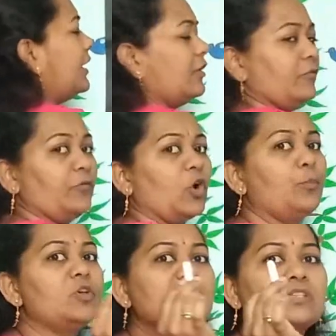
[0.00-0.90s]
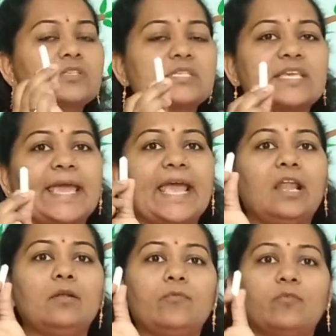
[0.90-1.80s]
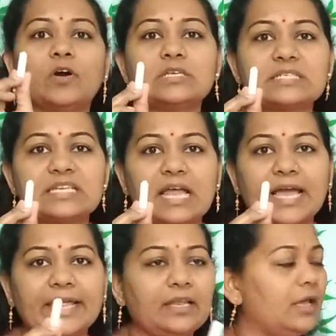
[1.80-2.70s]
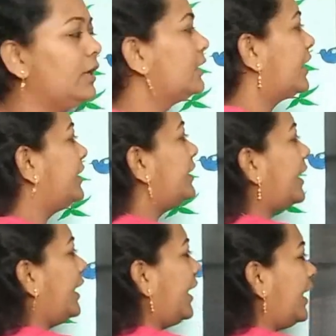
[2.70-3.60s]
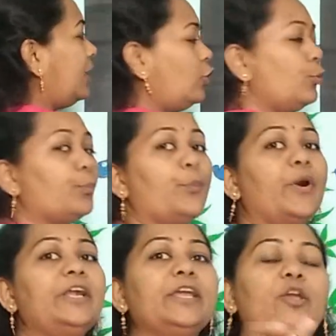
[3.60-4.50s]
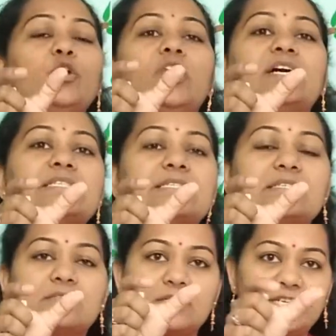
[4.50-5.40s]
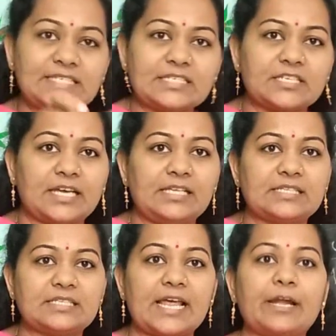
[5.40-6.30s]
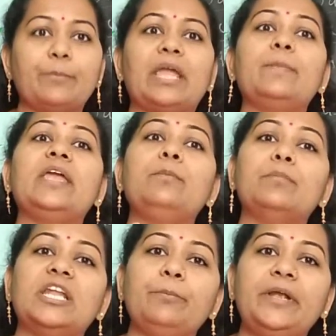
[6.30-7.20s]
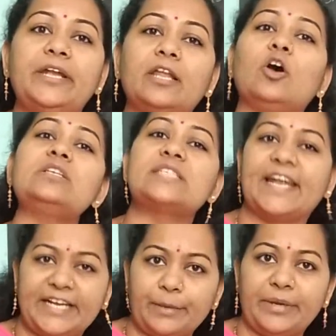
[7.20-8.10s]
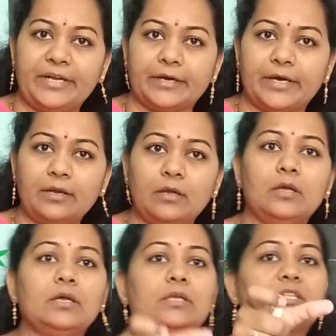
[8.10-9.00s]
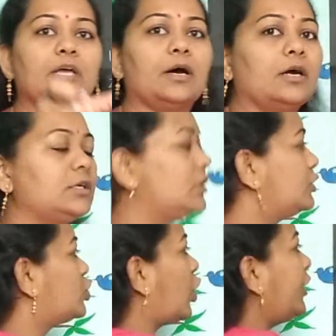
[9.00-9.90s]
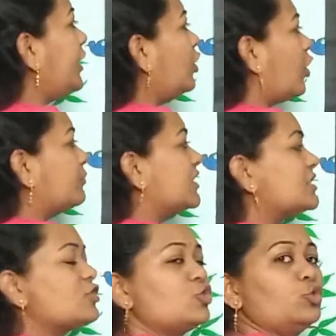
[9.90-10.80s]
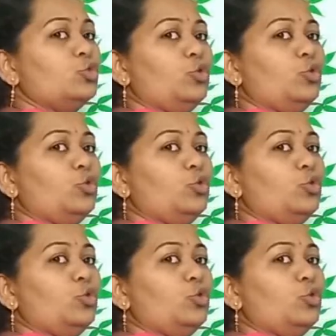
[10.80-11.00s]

from your scale first line and it end to particular distance, that may be in millimeter or centimeter. The joining of these 2